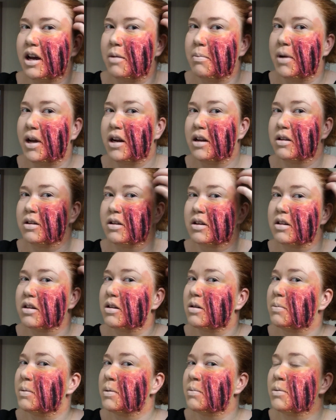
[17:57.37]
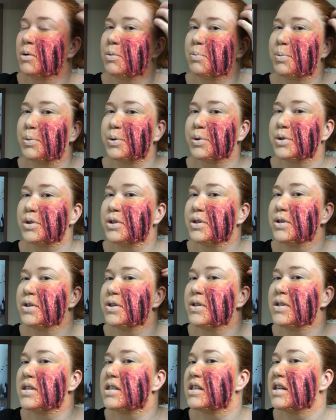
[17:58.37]
I made it look a little bit more
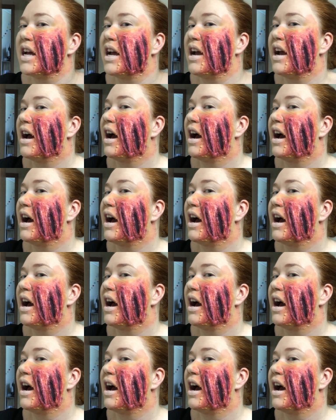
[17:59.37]
bruised.